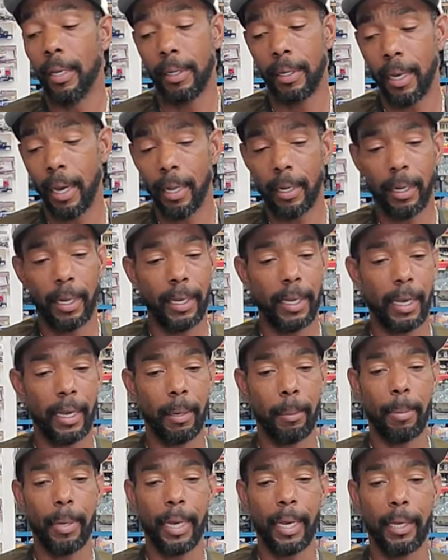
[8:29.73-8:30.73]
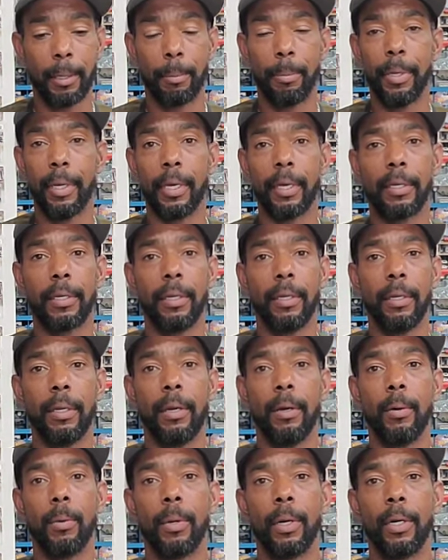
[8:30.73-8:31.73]
and not like at a peg pick, you
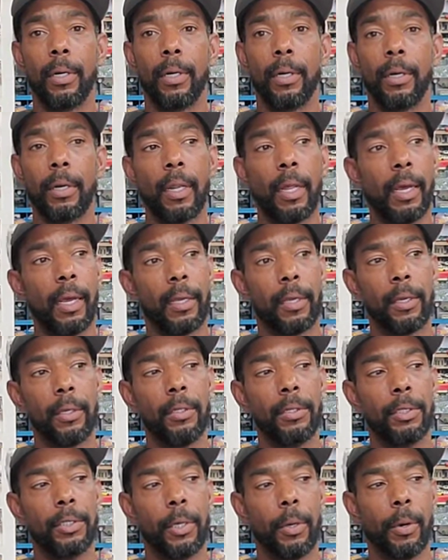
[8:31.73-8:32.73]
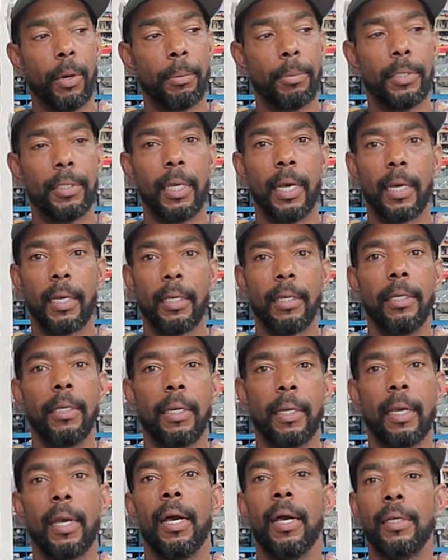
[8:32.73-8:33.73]
know, where you're like you show up second
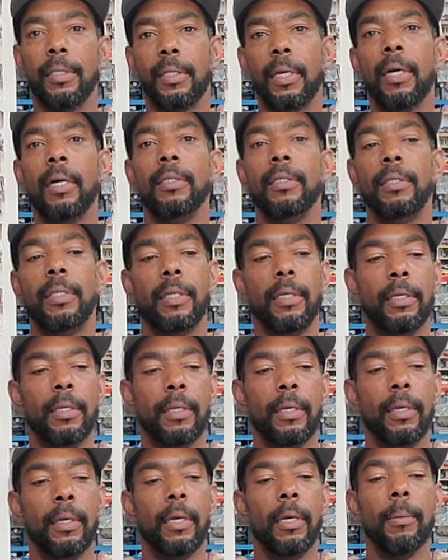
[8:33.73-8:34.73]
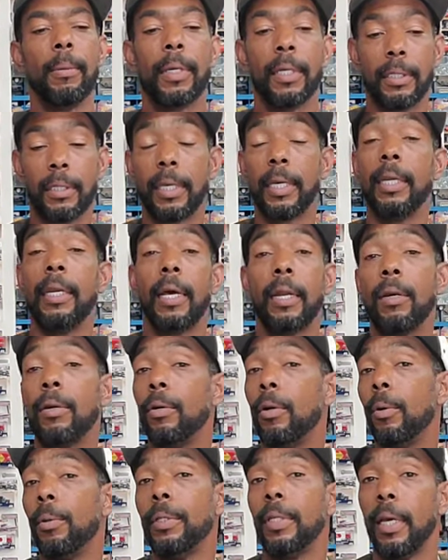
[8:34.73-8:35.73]
and the guy's hunting. Because again, I
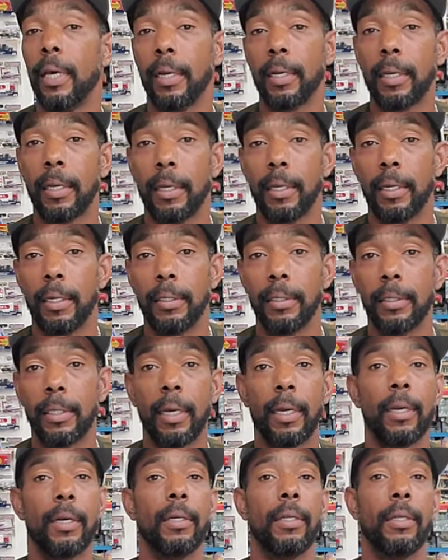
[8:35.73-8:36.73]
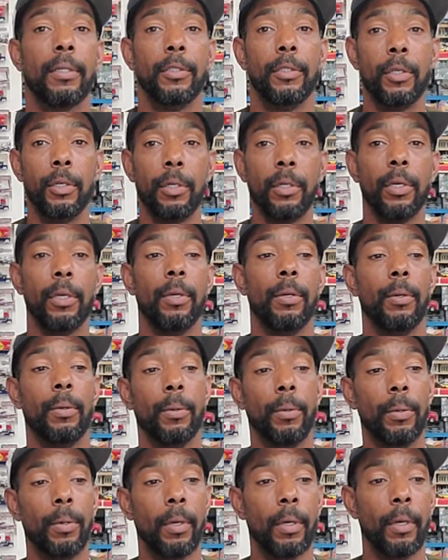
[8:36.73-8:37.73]
don't know what the etiquette is there. Do
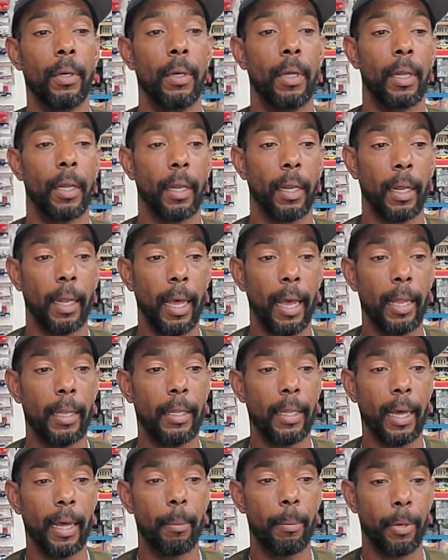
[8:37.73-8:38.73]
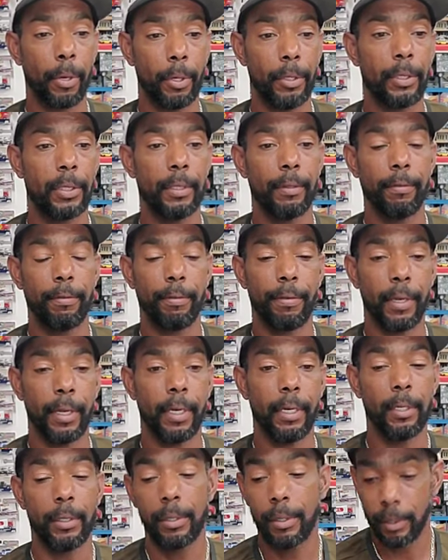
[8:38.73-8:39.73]
you let that person
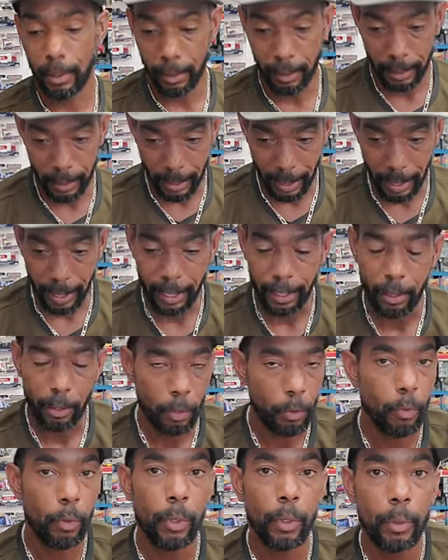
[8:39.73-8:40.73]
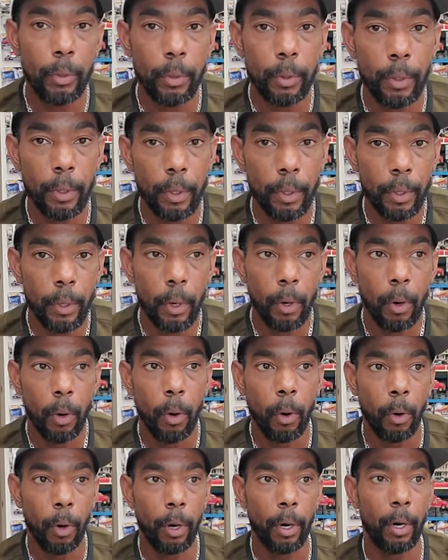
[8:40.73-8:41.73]
finish digging through,
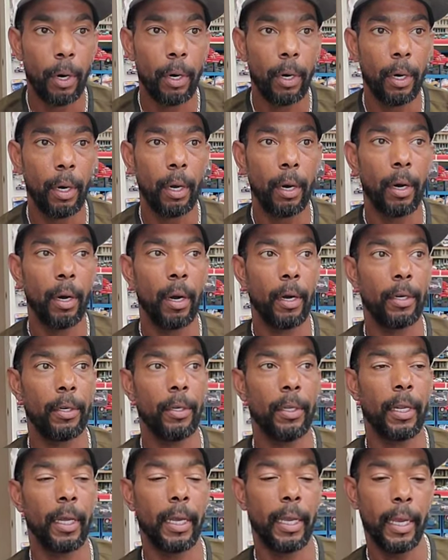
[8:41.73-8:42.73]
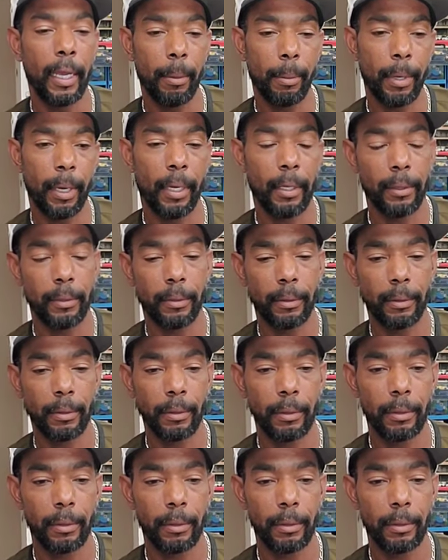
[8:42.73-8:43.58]
or are you like, hey man,